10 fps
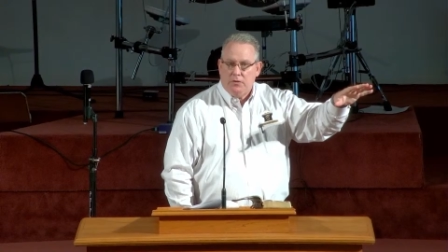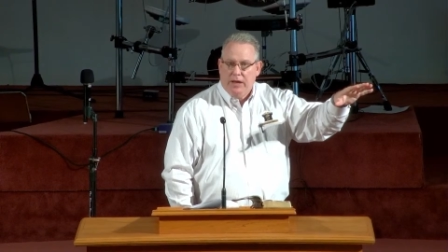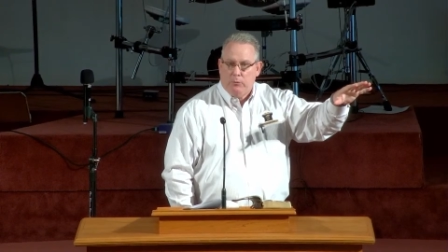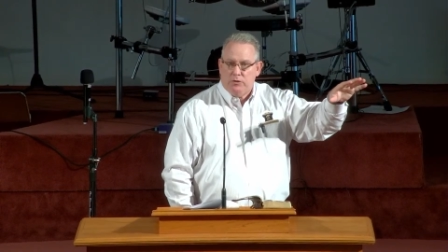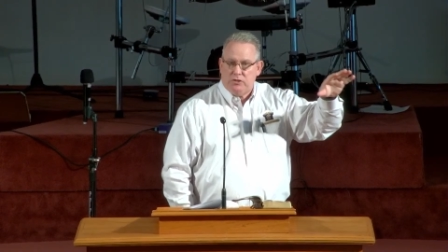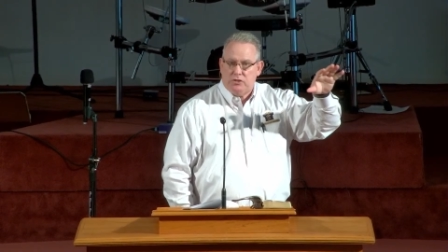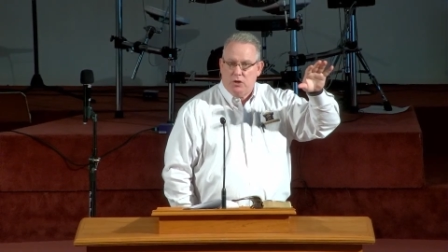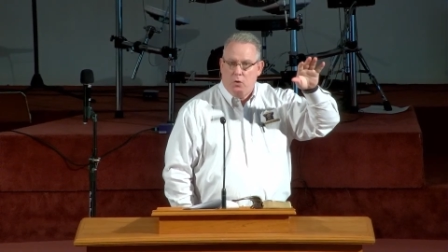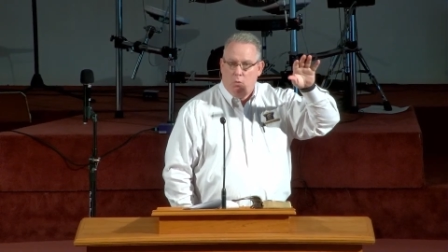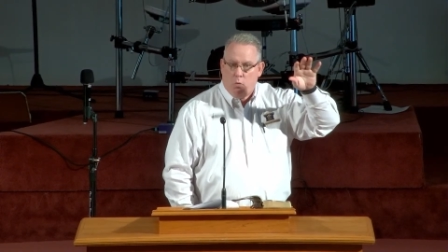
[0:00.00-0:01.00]
that was
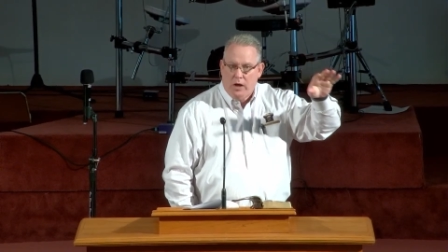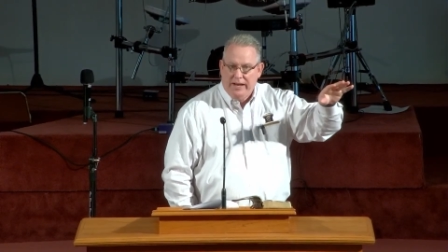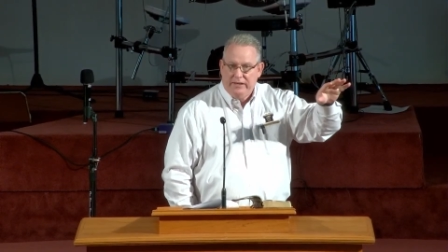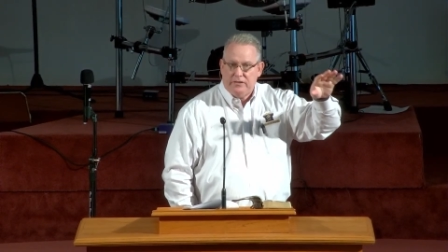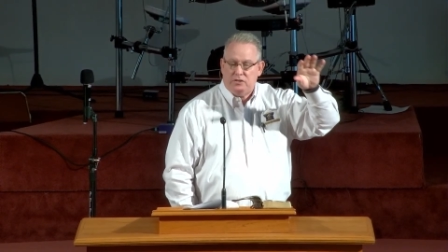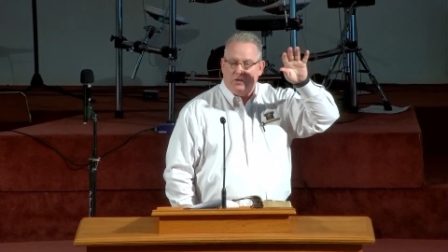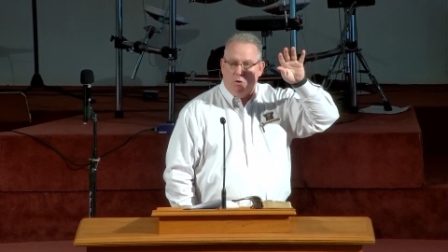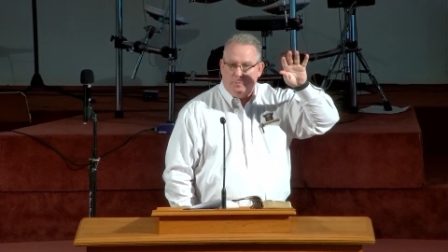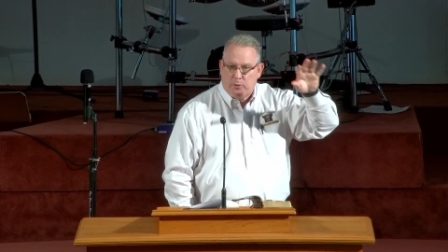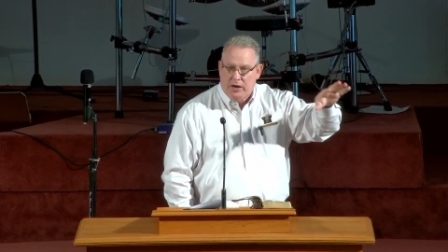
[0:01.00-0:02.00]
so white,
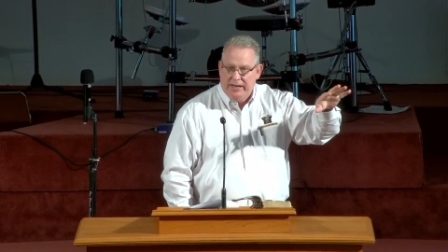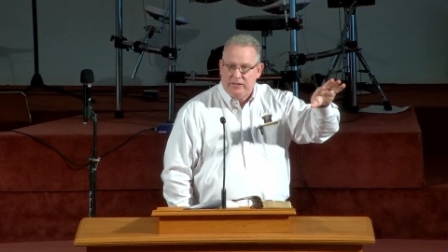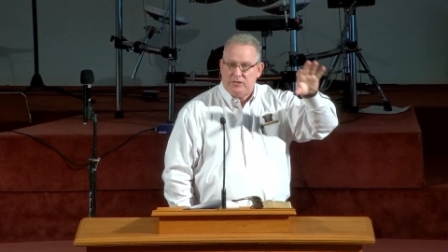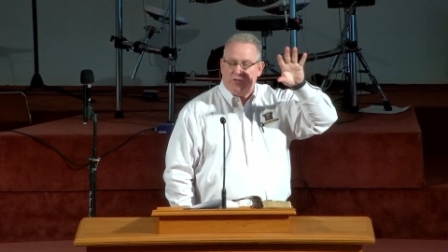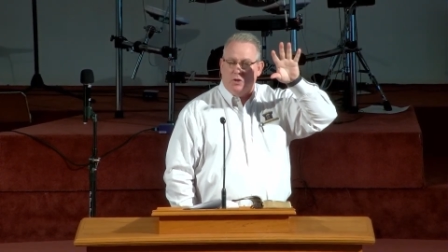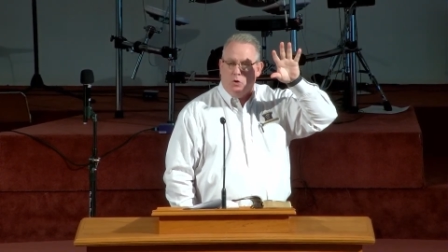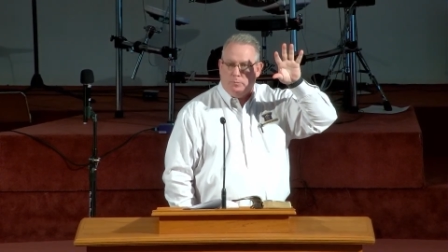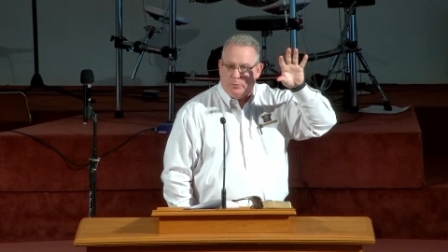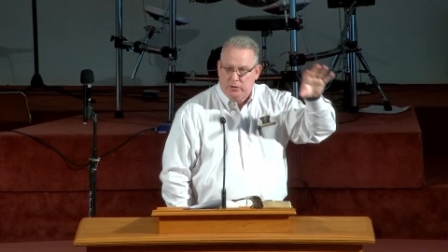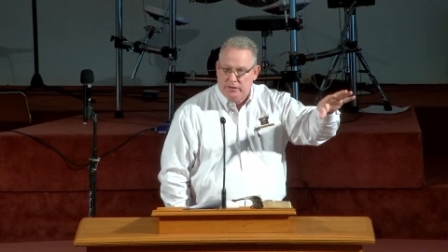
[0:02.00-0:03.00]
so bright, so
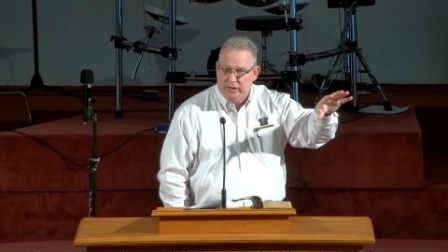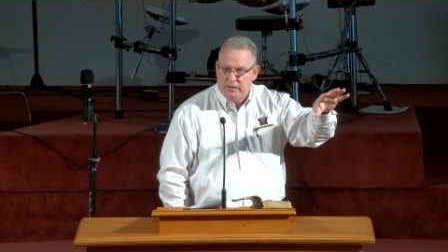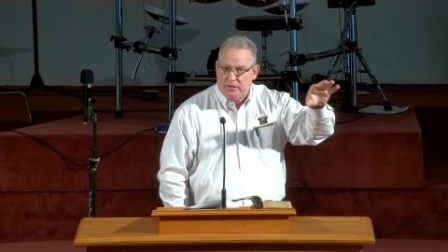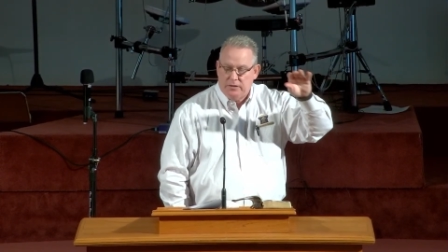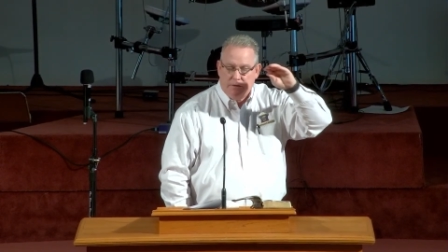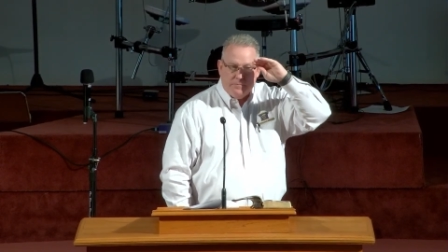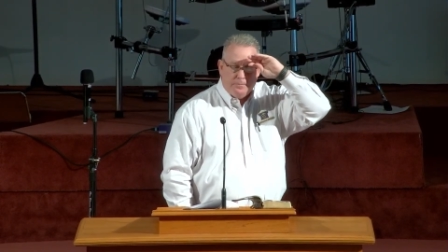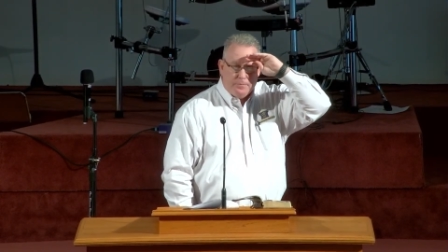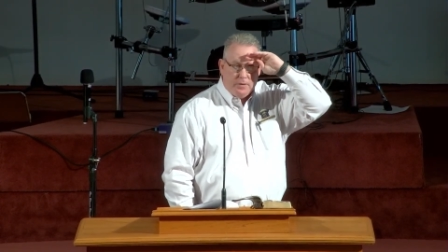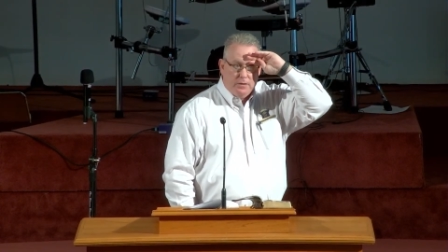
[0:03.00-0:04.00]
brilliant,
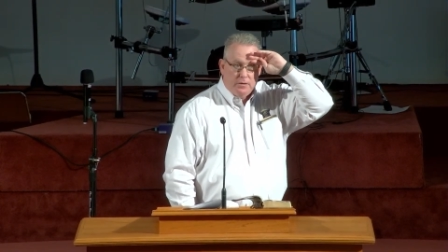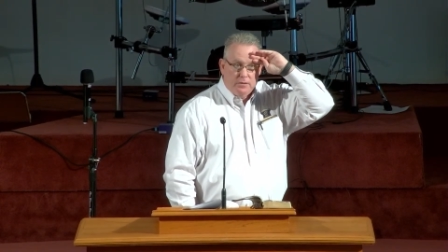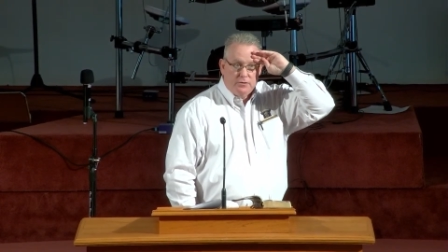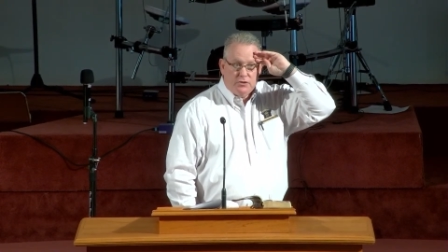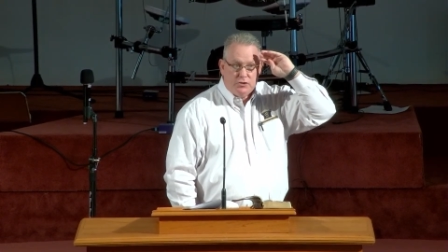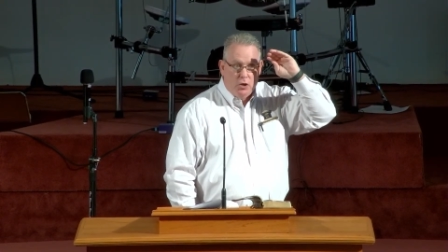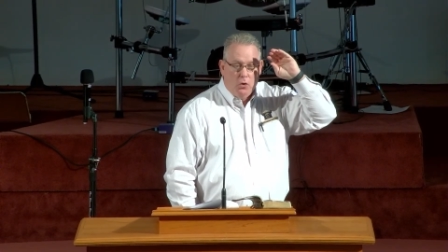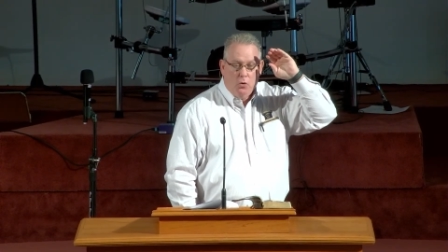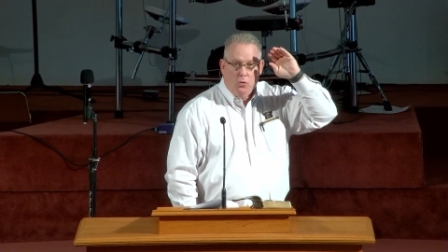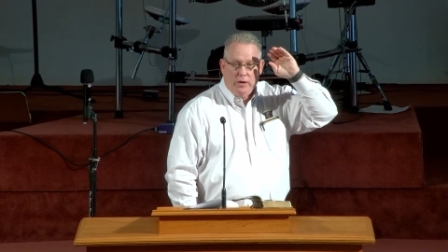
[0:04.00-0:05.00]

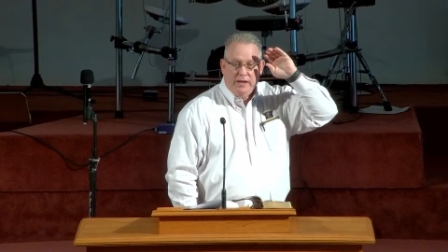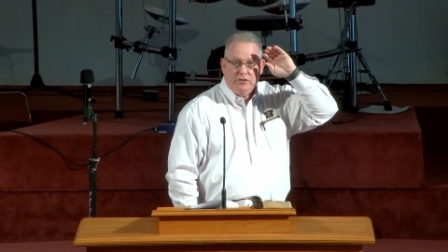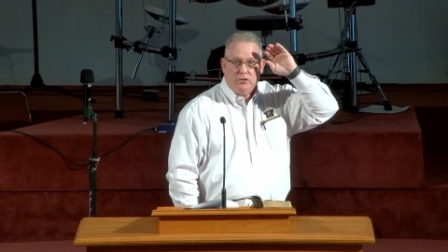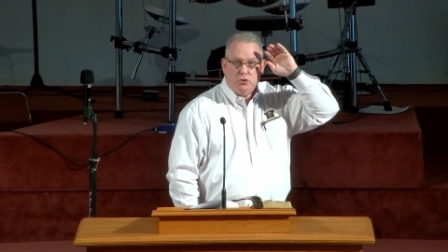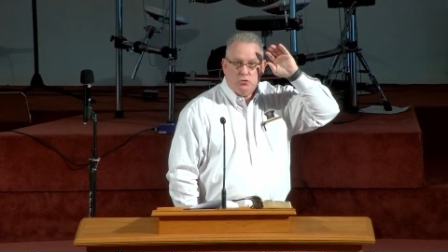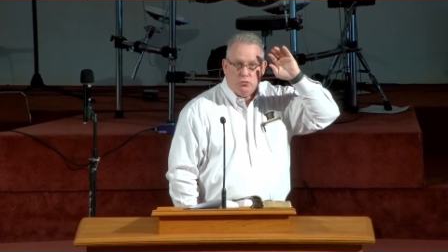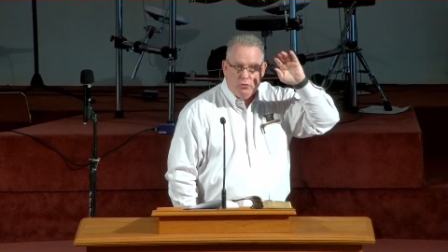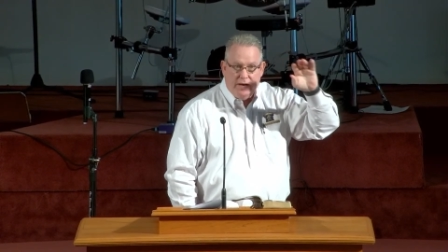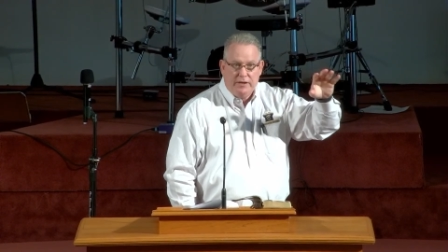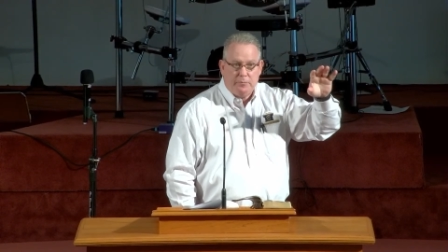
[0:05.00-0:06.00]
so
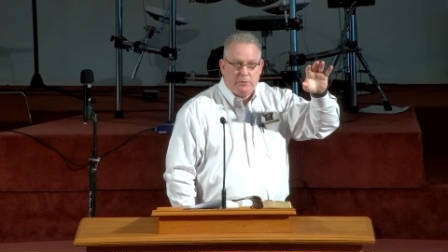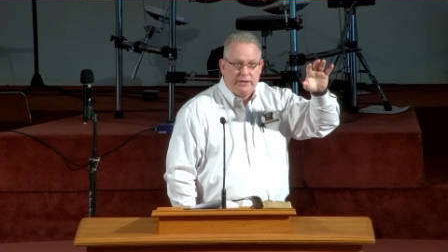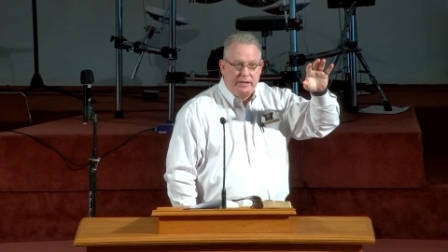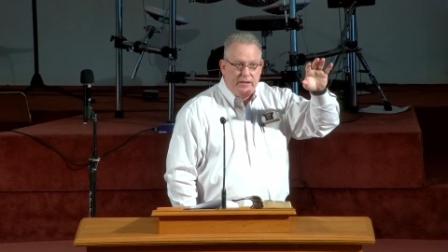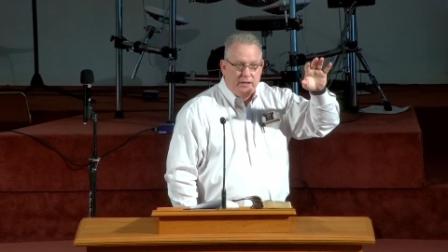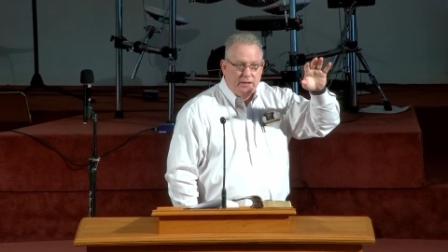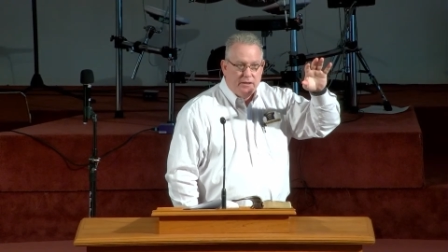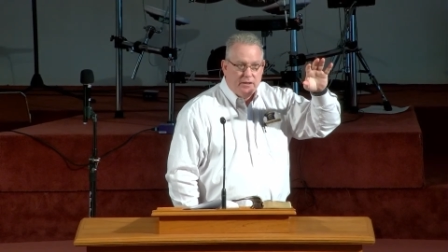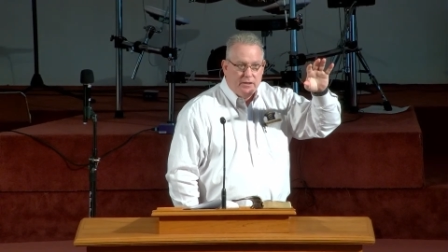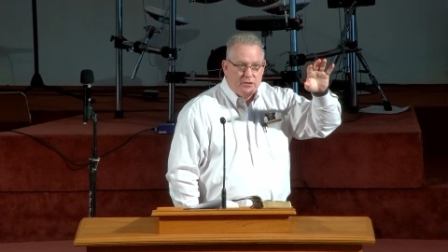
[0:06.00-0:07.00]
incredibly
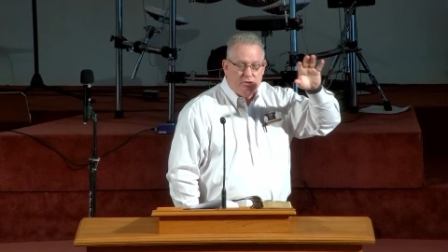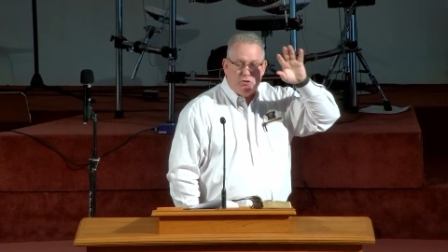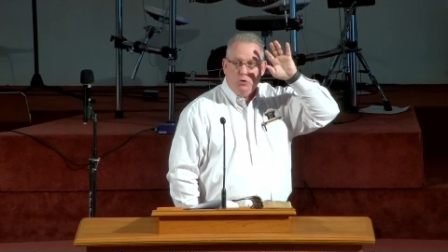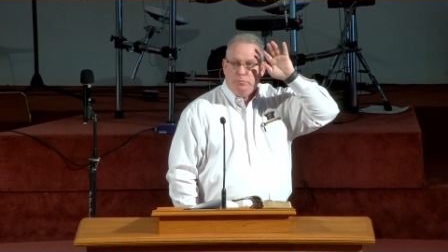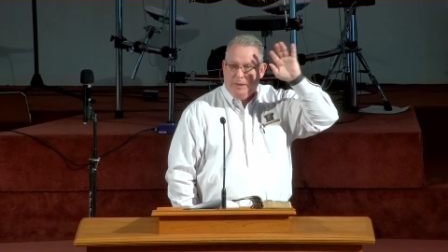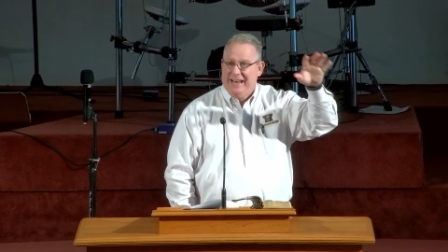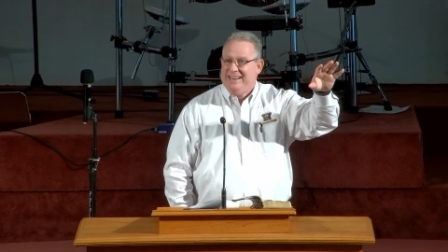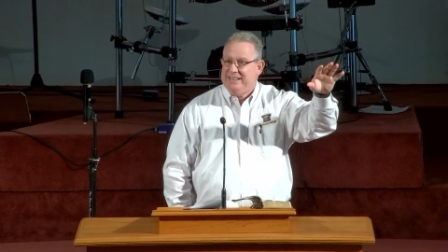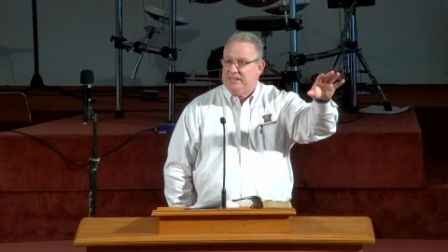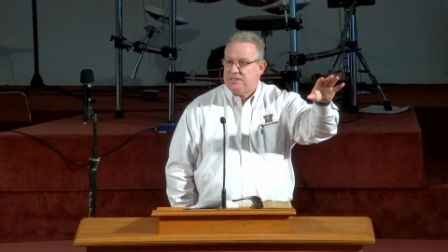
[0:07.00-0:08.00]

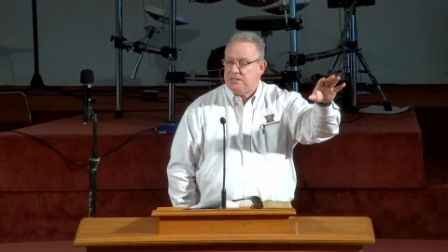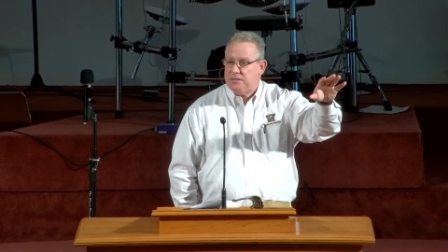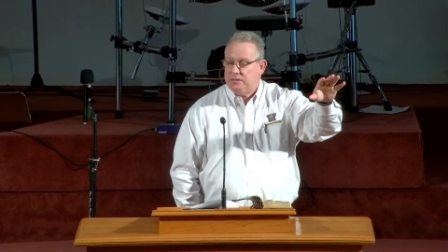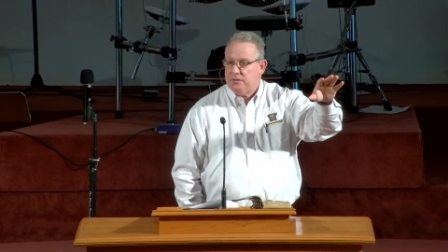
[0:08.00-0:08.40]
stupendous